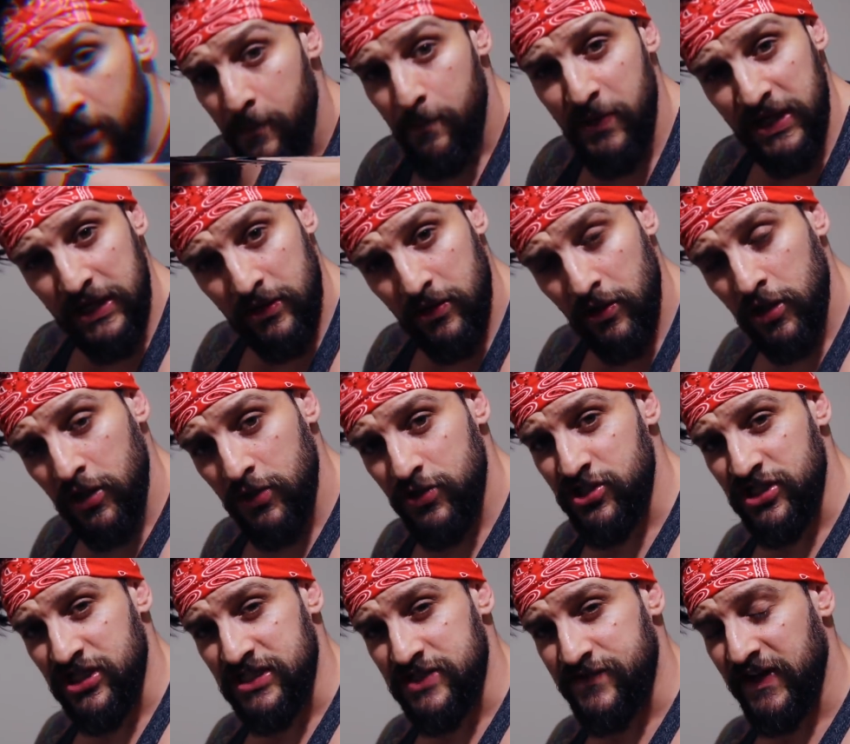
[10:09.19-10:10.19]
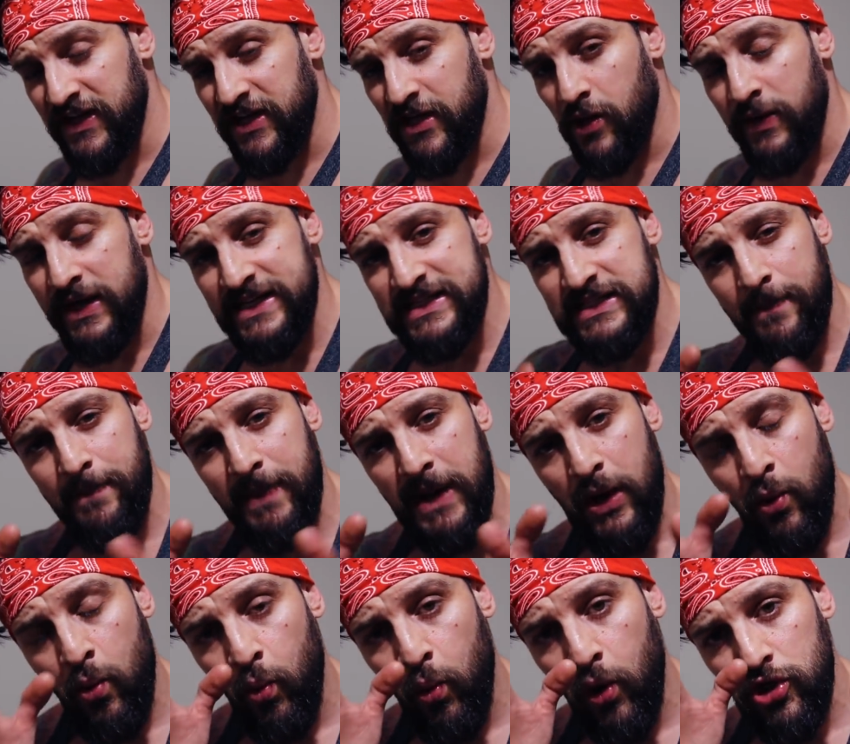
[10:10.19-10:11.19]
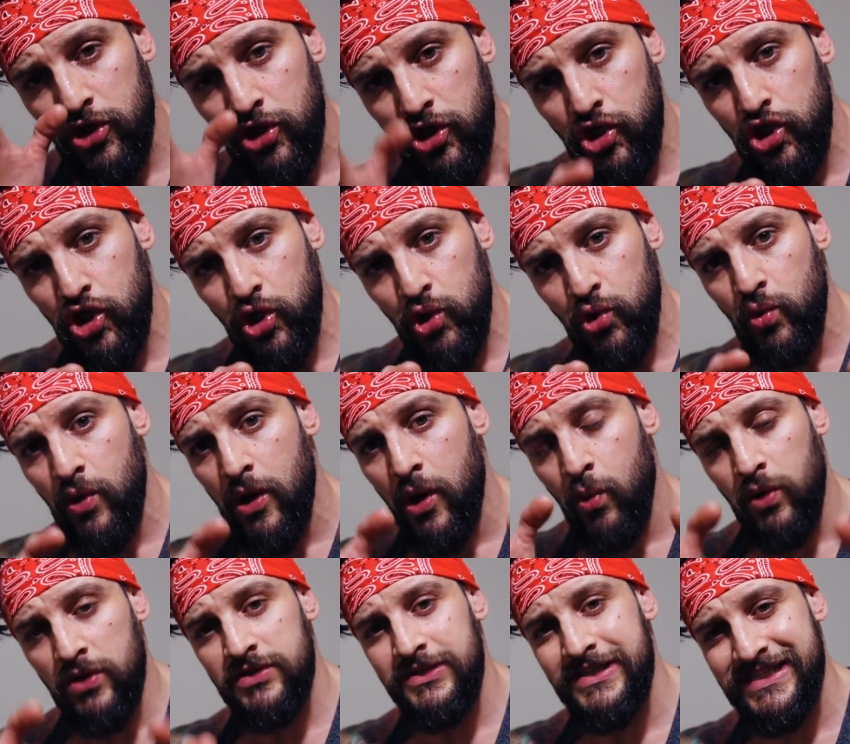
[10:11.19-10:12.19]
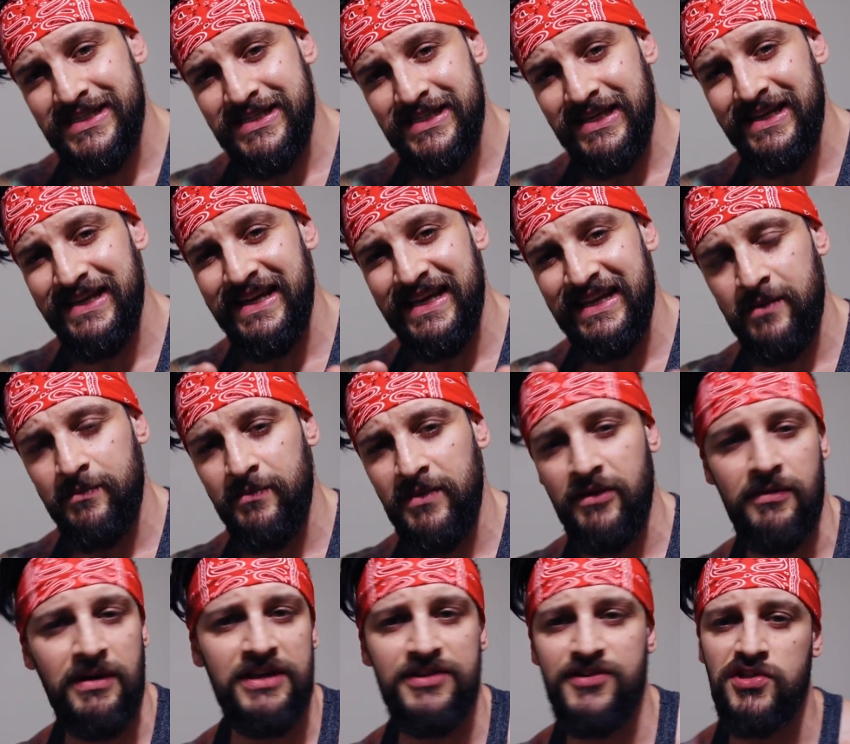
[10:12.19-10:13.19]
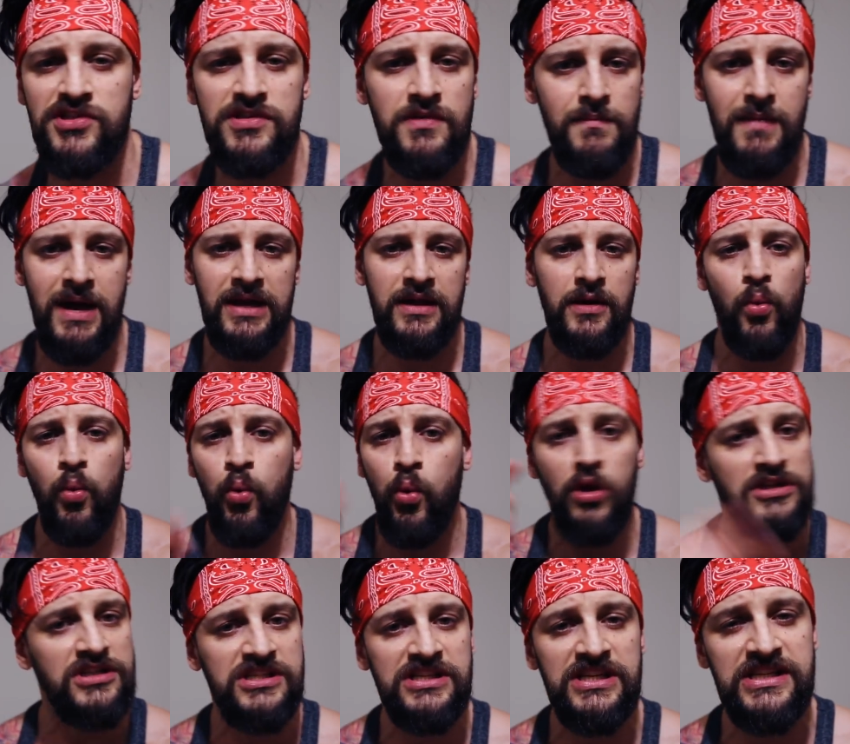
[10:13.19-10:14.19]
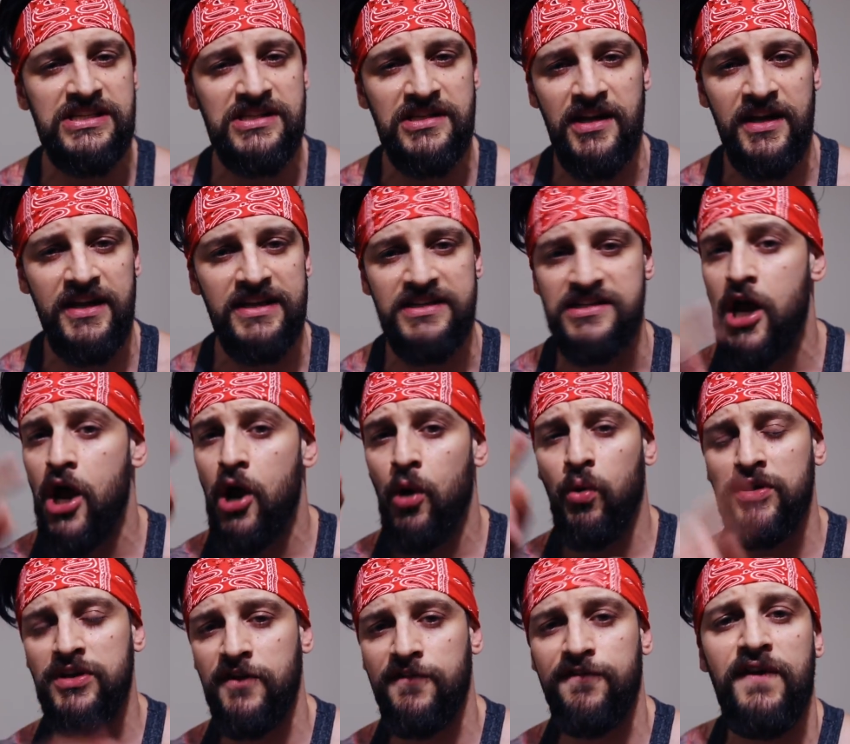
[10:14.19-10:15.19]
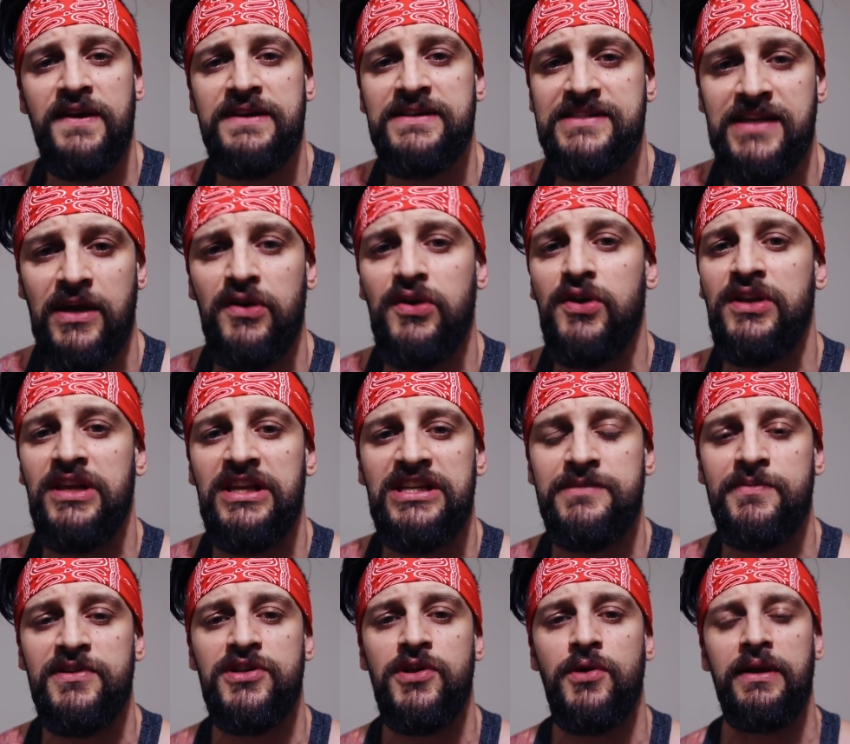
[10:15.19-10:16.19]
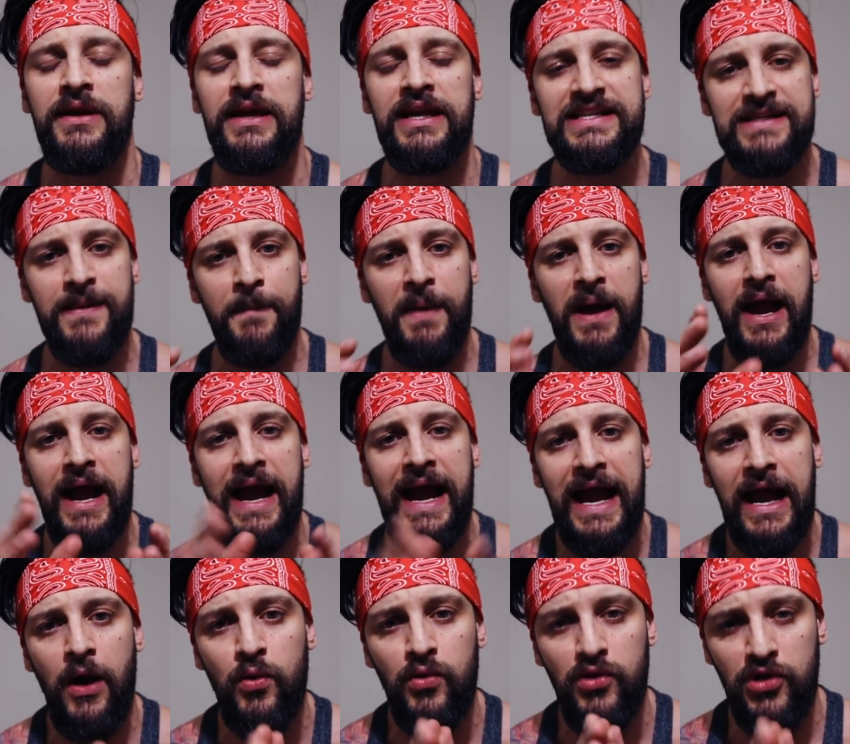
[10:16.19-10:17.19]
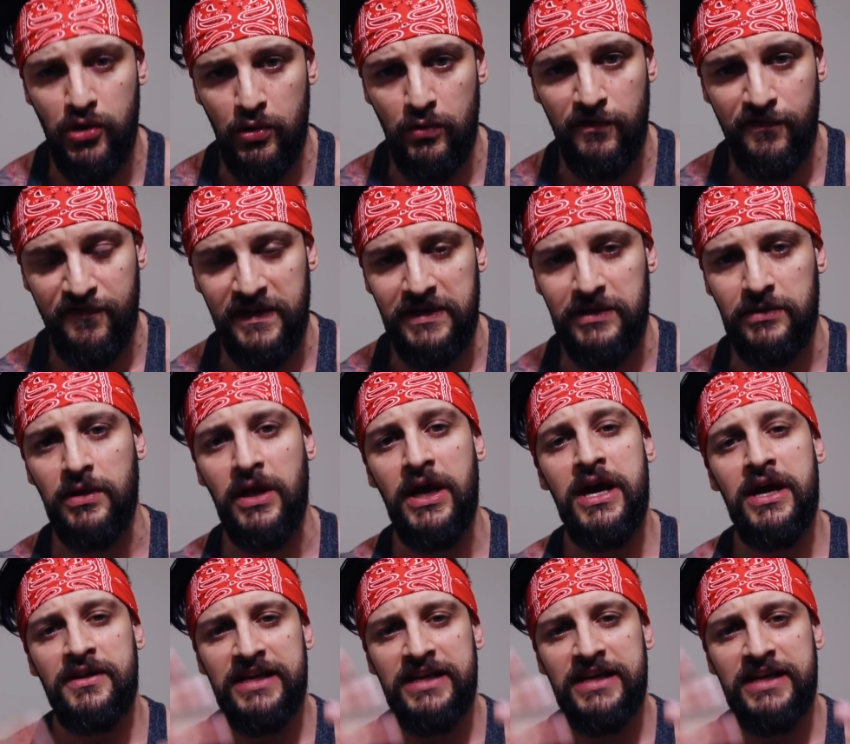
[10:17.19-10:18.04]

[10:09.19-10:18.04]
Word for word: But in conclusion to this video, it's about what you want to see in the mirror. It doesn't matter what season it is, what your friends tell you you need to be doing. It's about how you feel.